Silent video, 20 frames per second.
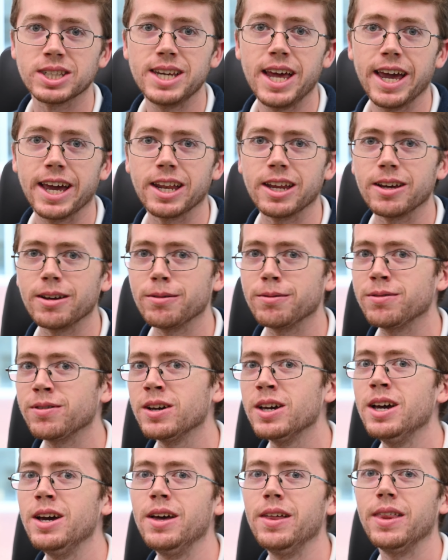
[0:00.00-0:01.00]
negative
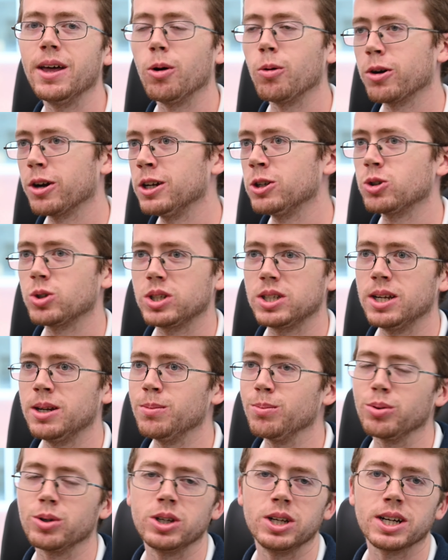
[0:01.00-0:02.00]
that we're interested in
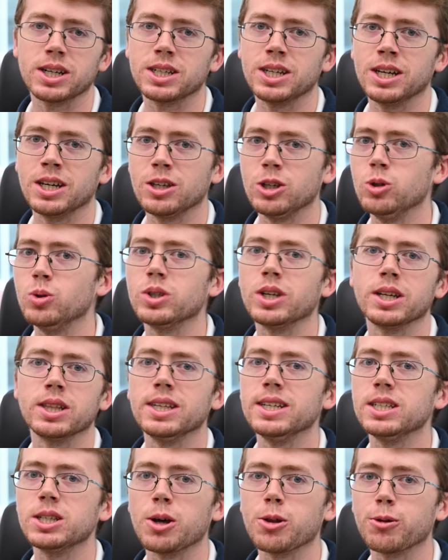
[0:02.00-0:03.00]
predicting using
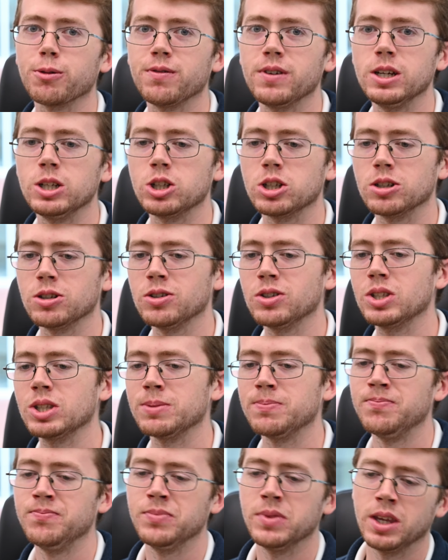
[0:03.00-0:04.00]
these other features.
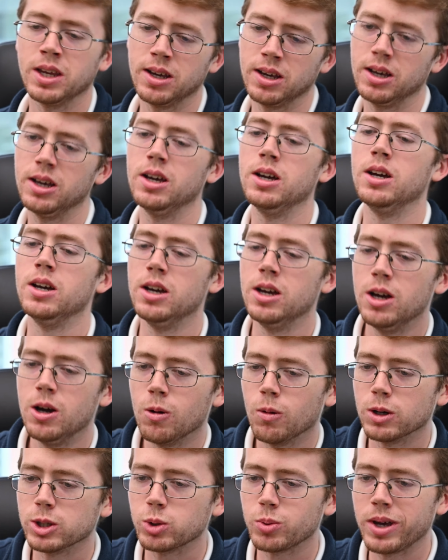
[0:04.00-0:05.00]

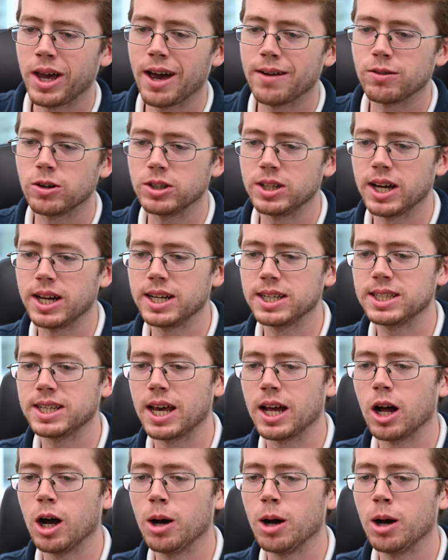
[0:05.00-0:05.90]
Once we have our data set